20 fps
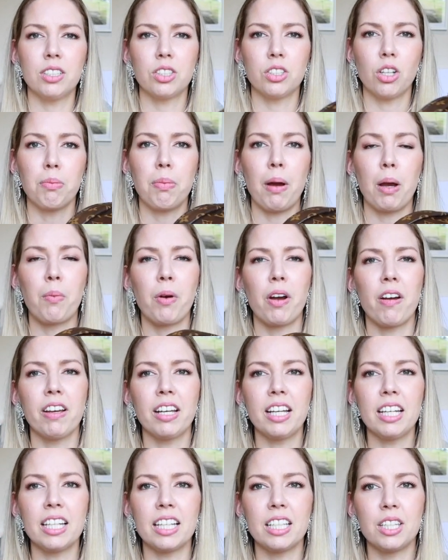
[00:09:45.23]
So by
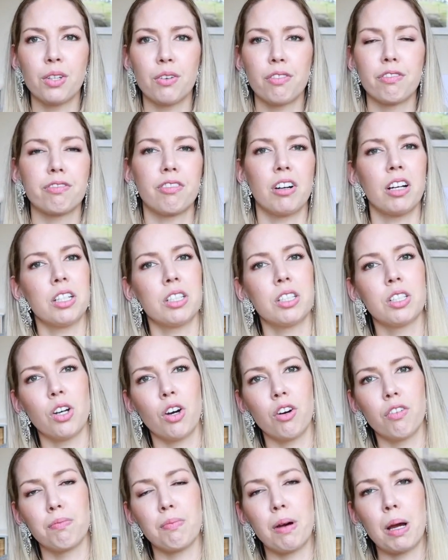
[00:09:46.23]
wearing it in the front
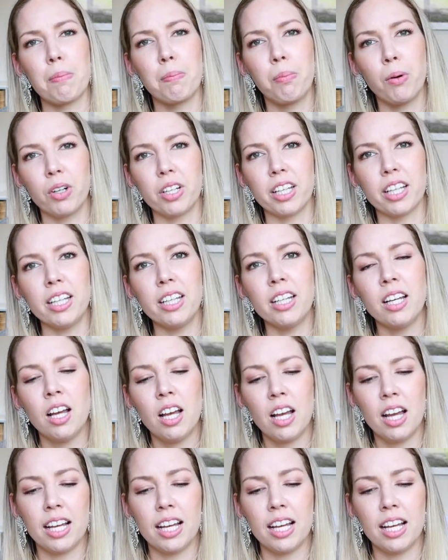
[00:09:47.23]
of my body,